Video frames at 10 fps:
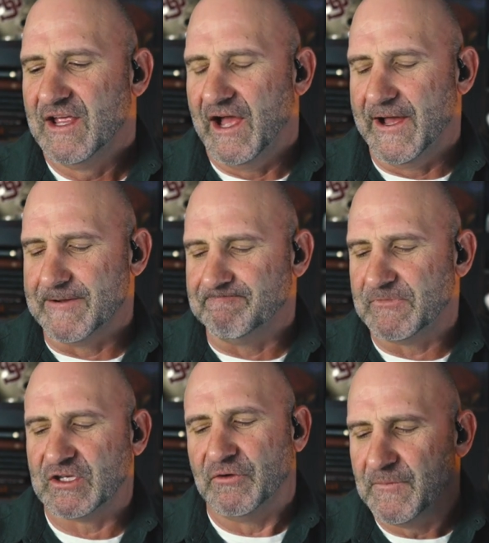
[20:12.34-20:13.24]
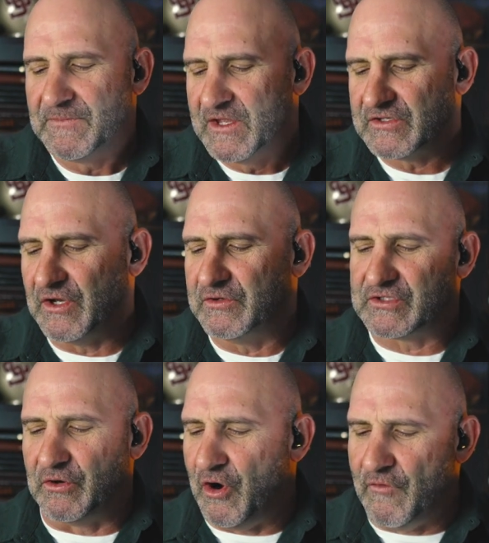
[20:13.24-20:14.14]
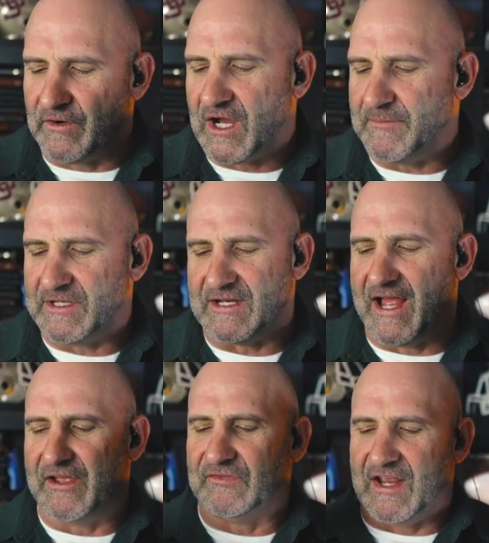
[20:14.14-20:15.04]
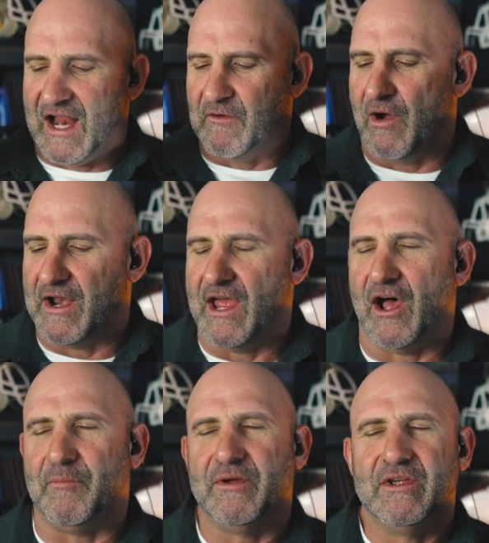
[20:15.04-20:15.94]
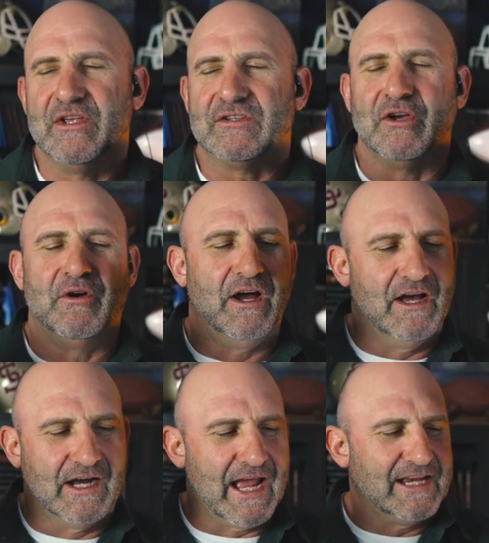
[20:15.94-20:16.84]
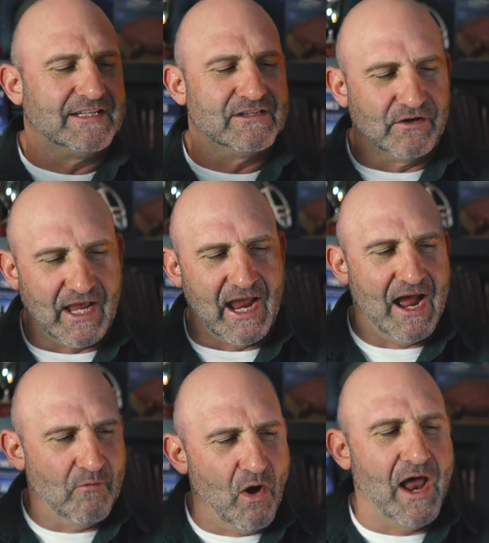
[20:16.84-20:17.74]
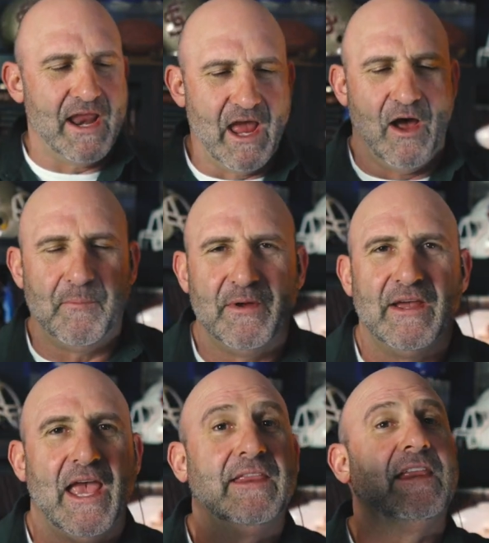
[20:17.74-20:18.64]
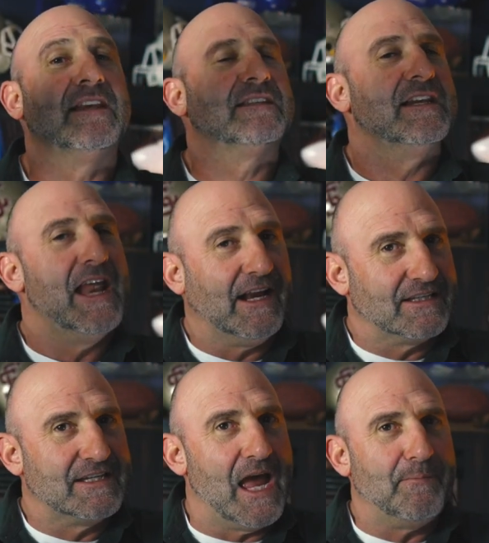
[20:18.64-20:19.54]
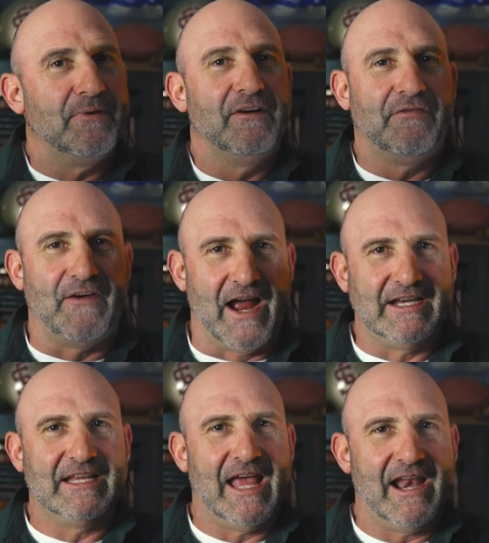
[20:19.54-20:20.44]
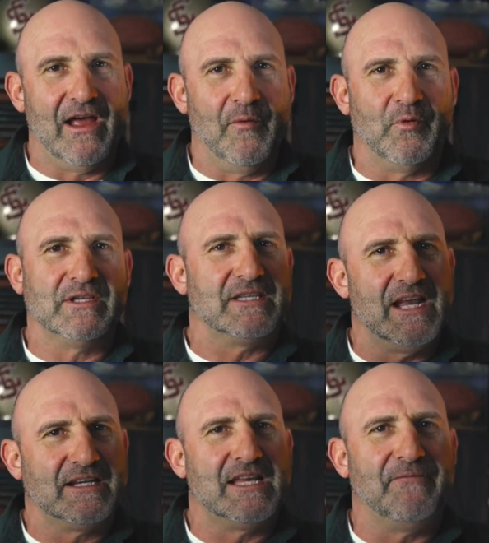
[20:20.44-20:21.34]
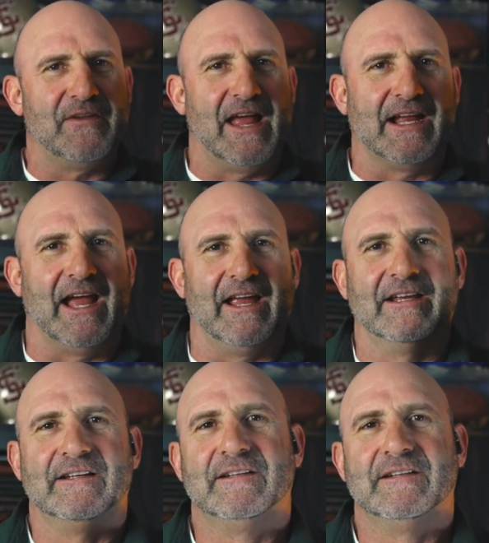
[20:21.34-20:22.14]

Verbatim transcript: Um, so, so, so, so yeah. overcoming denial, saying, I want help. So a guy says, okay, I want help. And then there's the next step, finding that help. What's the next step for that guy?